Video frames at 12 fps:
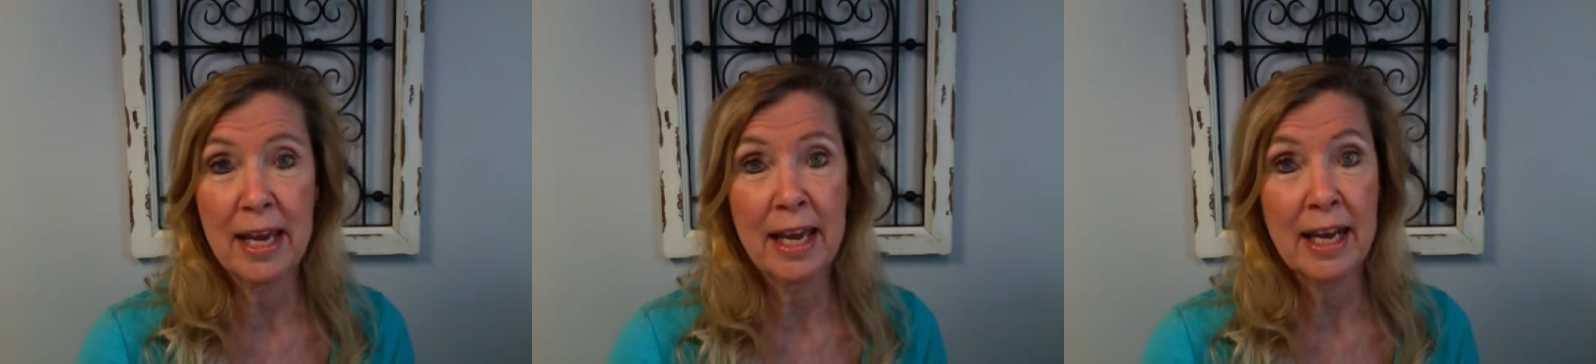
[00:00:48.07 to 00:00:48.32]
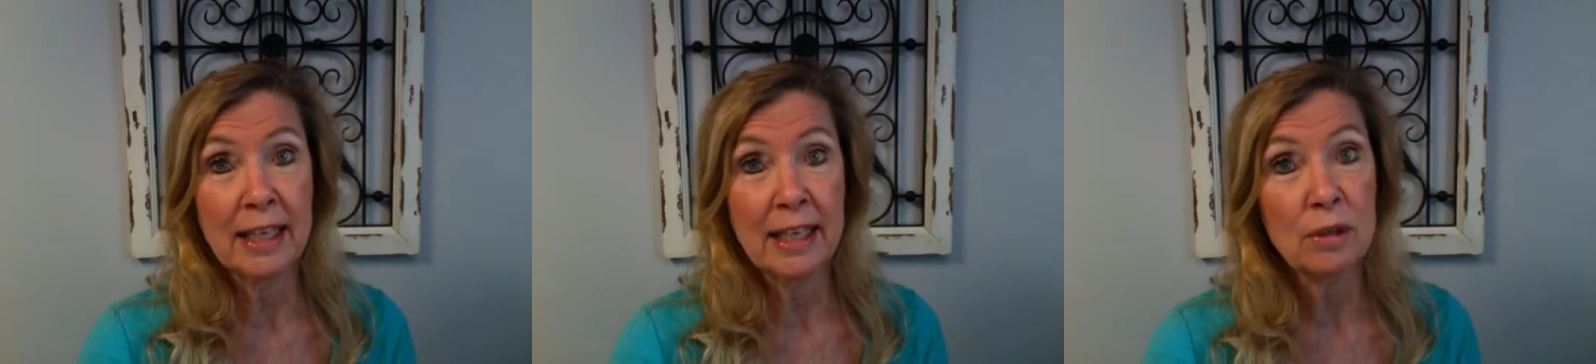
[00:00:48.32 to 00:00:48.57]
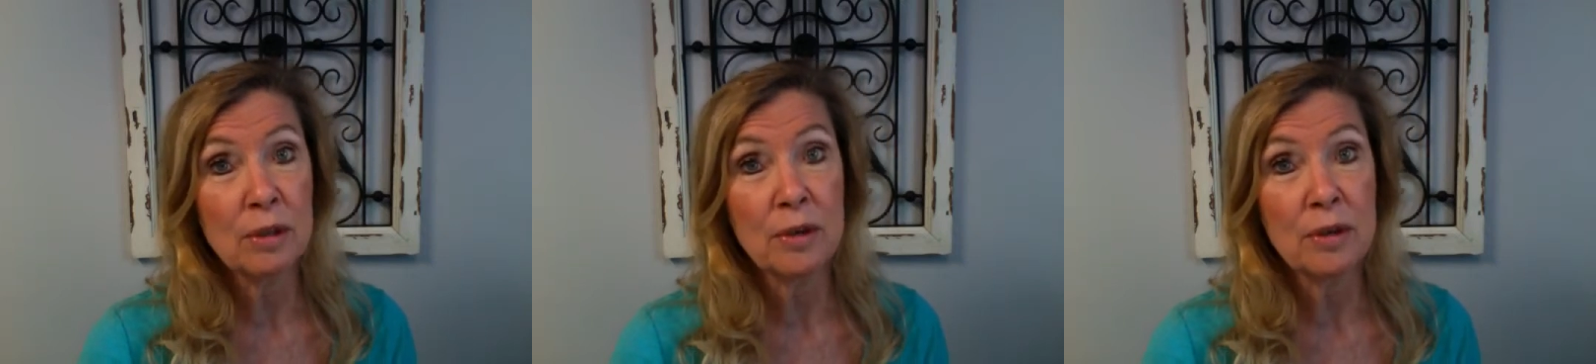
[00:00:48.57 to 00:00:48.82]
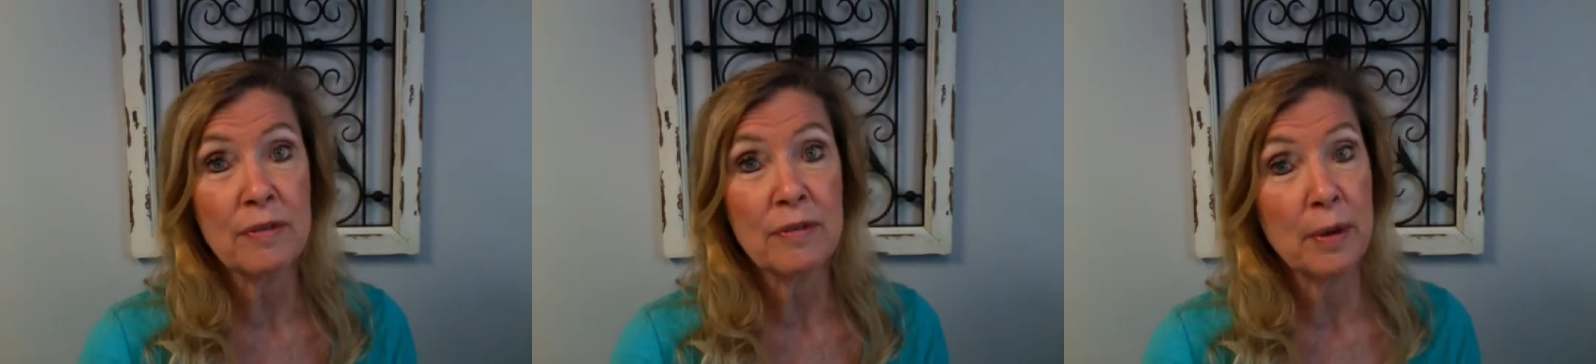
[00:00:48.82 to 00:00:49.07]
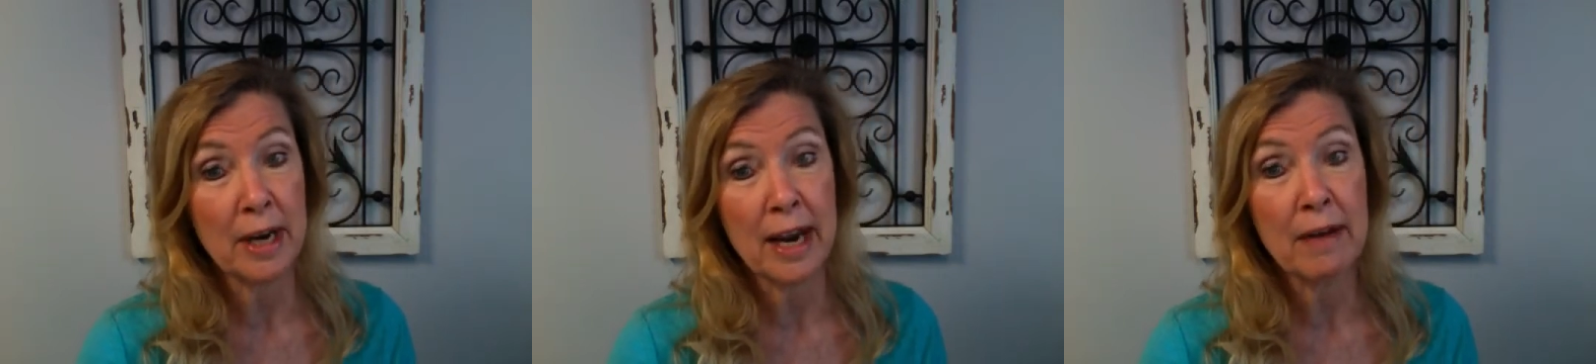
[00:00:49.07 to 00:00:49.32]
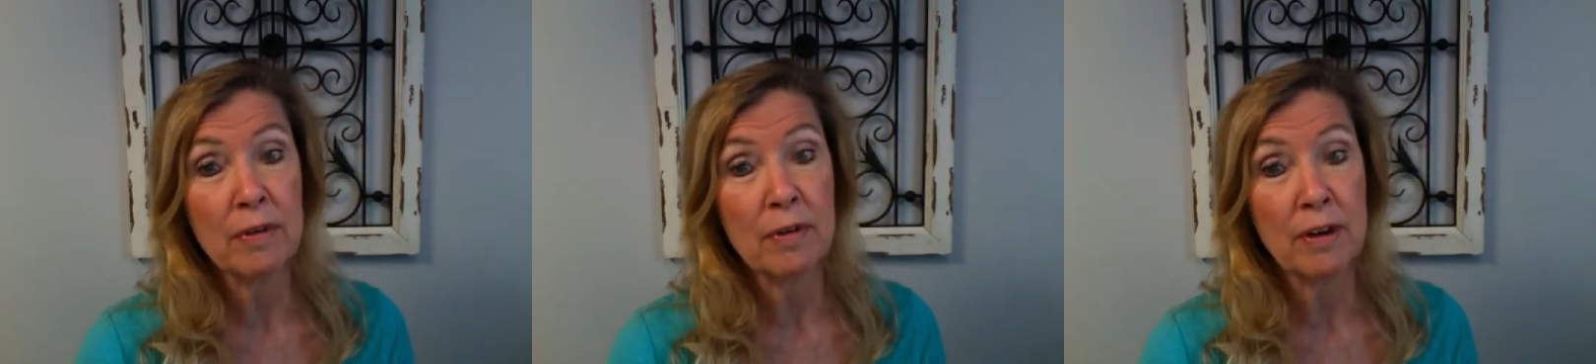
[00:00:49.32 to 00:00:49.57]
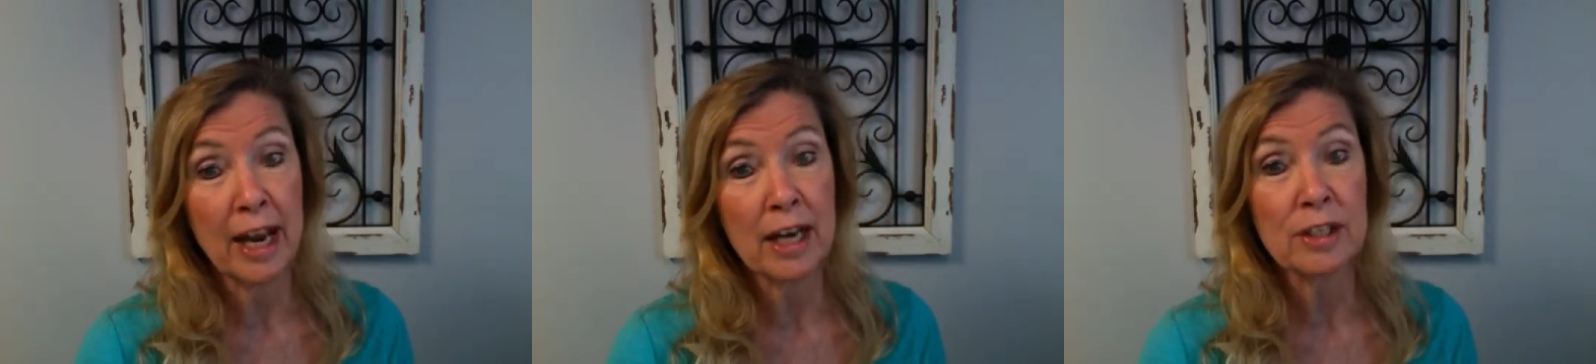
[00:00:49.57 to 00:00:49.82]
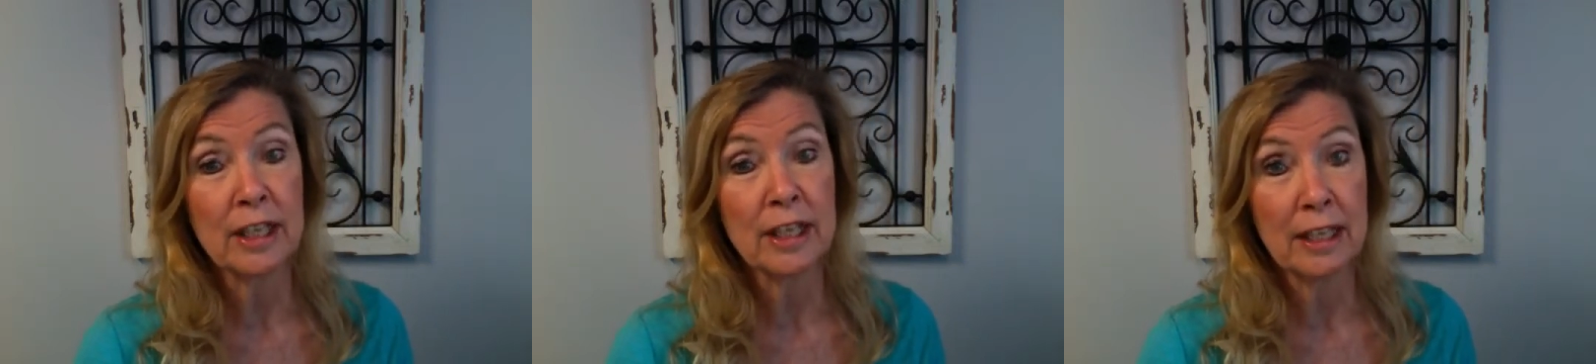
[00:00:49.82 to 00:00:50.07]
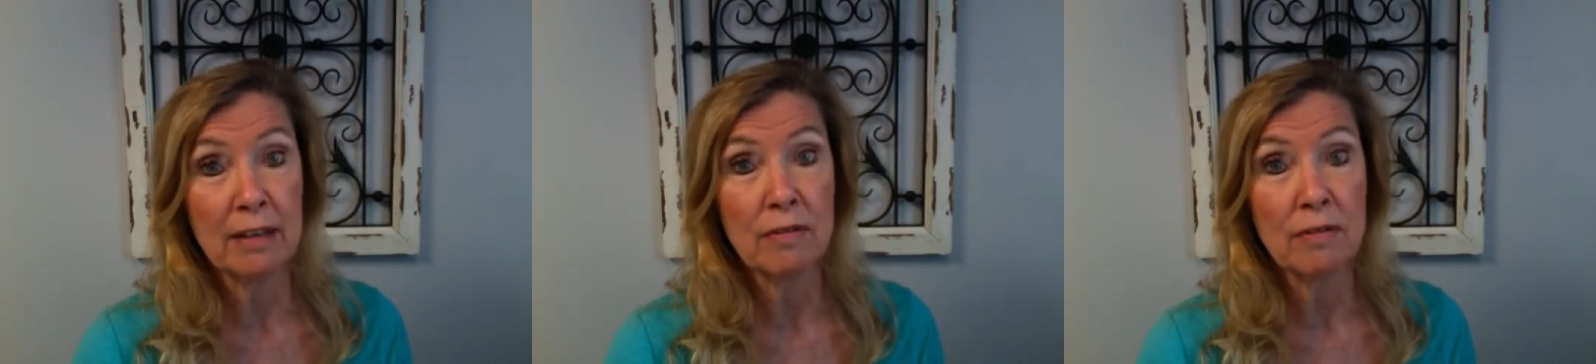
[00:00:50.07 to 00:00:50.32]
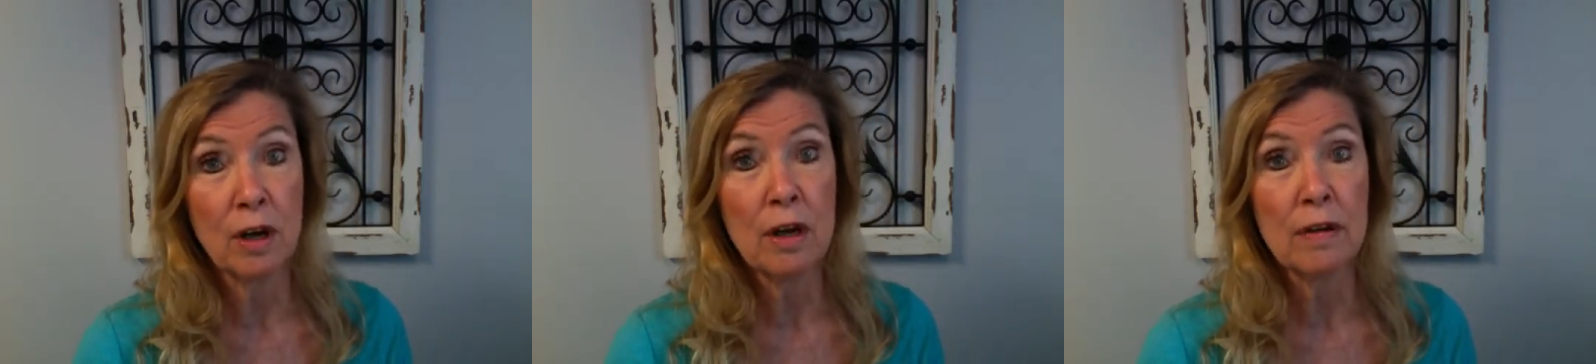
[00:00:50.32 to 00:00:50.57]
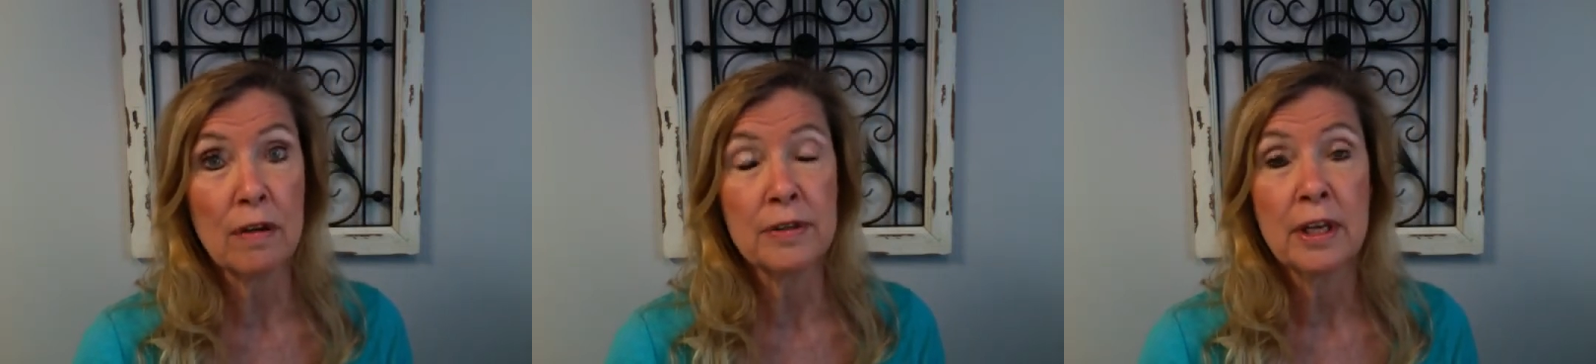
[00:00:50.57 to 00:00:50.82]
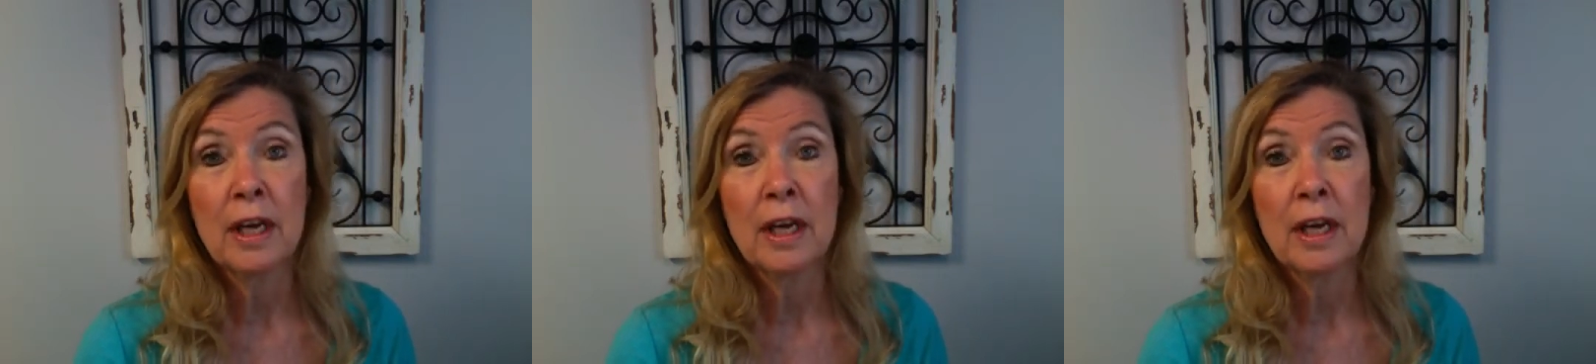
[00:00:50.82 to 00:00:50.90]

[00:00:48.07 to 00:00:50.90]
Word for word: And I don't know if they would ever actually get involved